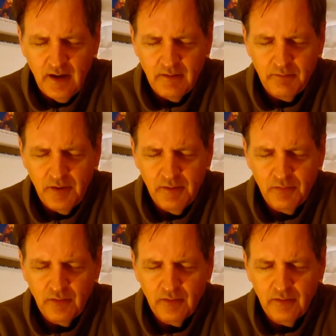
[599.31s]
and
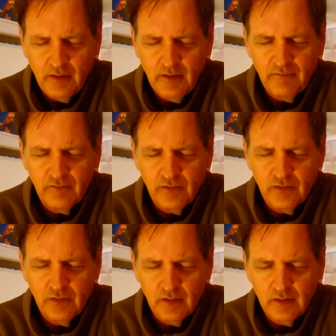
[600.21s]
people of
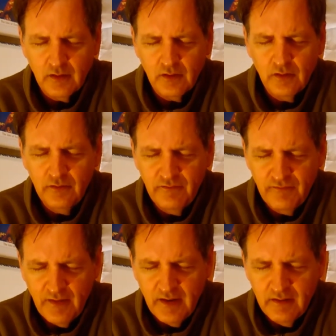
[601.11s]
good
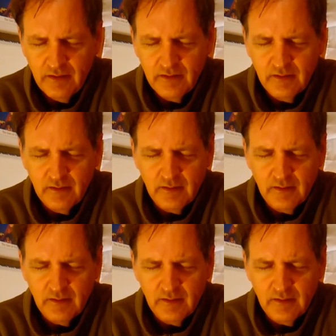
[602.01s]
faith